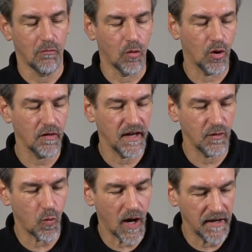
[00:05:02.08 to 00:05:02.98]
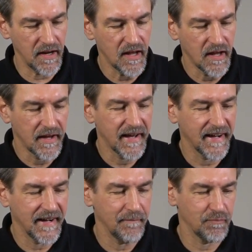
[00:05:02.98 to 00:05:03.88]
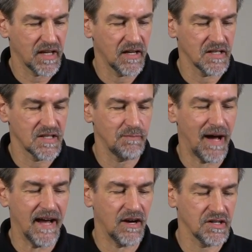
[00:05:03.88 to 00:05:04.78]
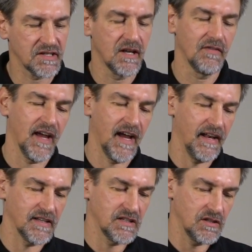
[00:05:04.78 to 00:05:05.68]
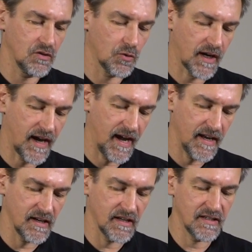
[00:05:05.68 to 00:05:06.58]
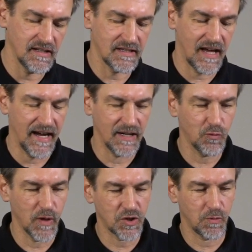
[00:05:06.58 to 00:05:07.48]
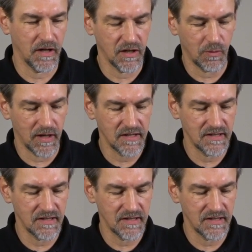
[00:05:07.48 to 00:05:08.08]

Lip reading: more than one Inspires, and you can decide which one you want to